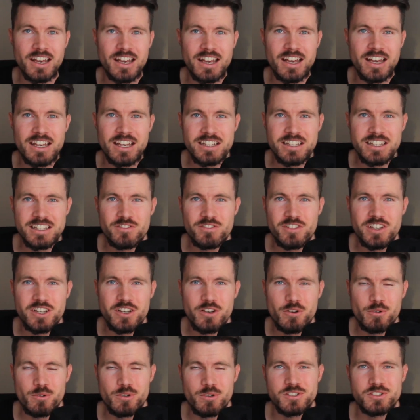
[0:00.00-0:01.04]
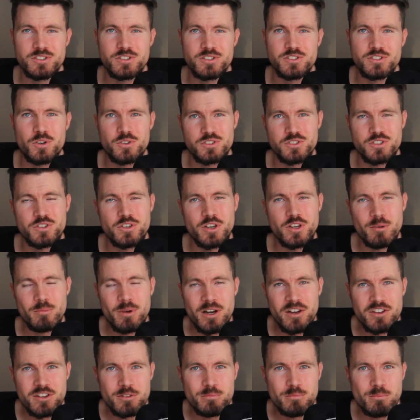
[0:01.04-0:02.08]
In this video, I want to talk to you
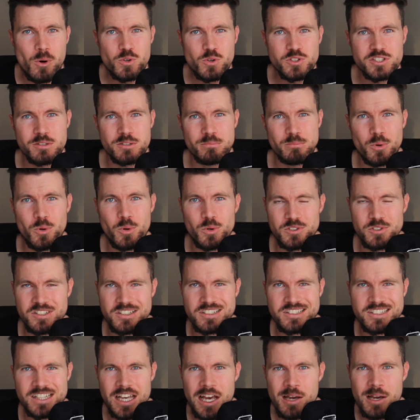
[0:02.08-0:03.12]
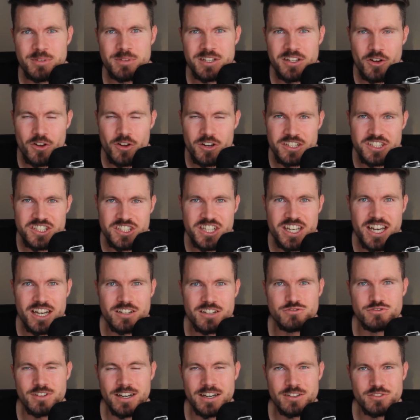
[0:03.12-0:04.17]
about the most important terminology
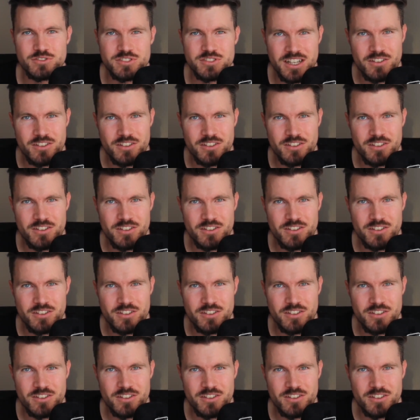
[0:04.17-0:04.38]
around